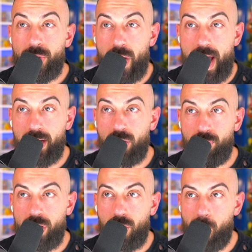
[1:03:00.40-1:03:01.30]
you had in your
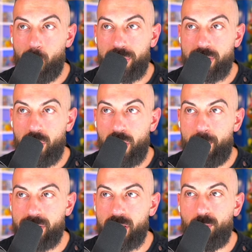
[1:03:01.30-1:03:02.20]
video a couple weeks ago and
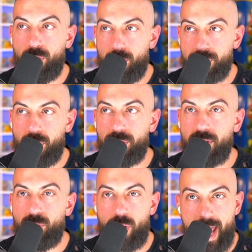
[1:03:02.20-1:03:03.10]
got myself a reverse
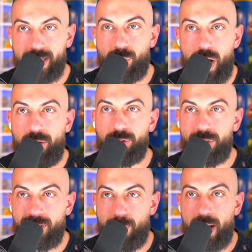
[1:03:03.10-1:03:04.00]
Charizard from an X and Y
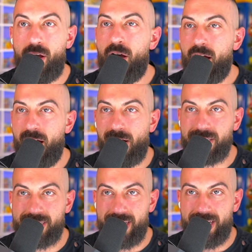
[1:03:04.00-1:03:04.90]
Evolutions pack. Oh,
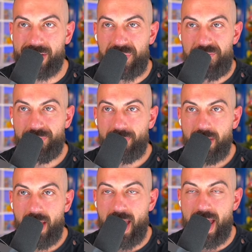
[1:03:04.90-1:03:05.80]
it's sick.
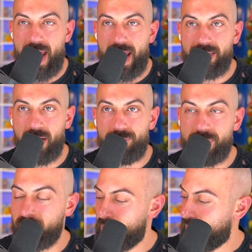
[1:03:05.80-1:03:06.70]
Hey, love
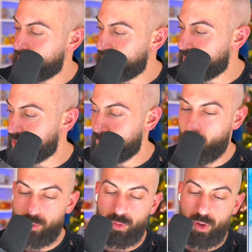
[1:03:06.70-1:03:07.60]
to see the
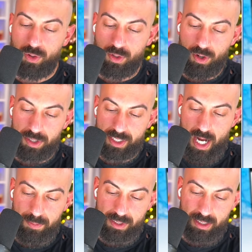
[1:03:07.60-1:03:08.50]
support for local card
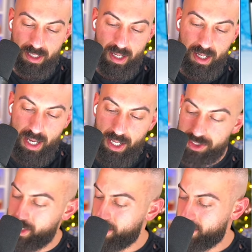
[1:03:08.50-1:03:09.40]
shops and
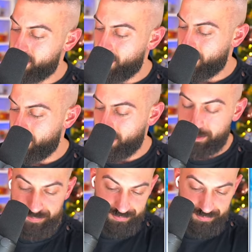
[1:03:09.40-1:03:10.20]
LGSs and everything.